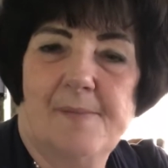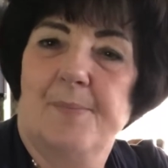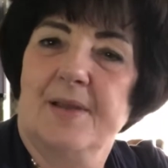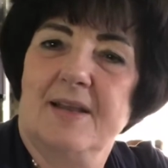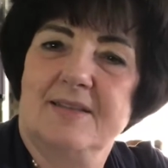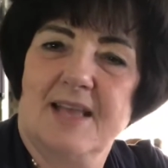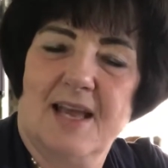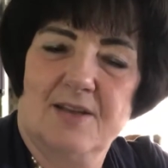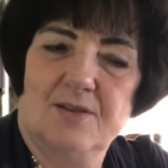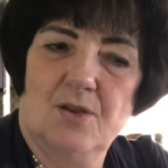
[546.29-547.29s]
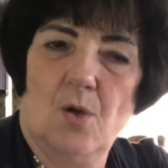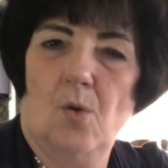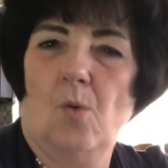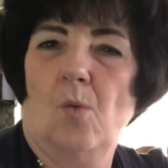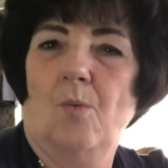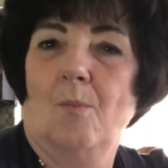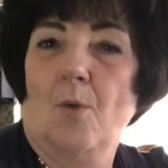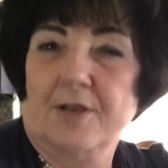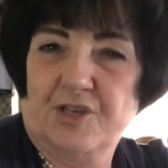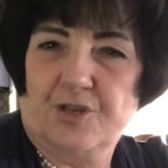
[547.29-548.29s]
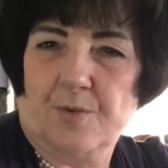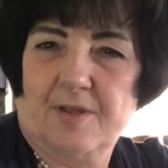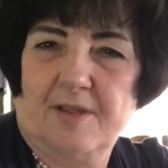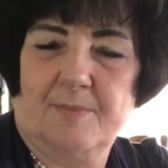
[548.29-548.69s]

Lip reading: because they had no moisture in them,